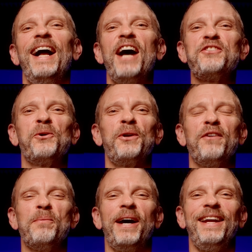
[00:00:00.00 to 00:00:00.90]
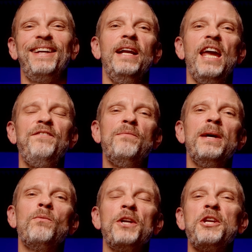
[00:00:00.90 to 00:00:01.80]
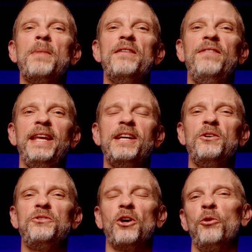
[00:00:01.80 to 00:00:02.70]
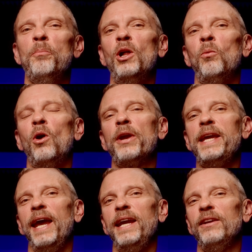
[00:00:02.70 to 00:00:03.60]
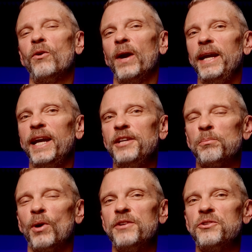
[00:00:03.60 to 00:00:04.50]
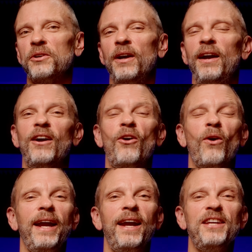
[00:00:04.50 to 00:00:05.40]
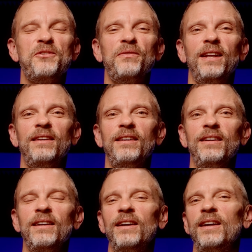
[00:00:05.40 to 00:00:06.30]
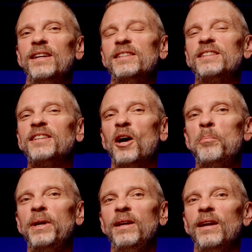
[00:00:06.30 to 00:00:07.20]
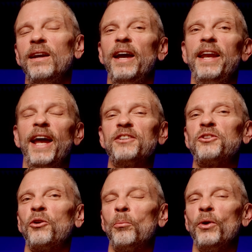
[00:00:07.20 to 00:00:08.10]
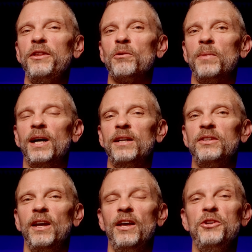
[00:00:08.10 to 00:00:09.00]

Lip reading: How's it going, everybody? If you've been watching my videos on Milwaukee 8 crankcase pressure, crankcase venting, sumping, and external breather mods,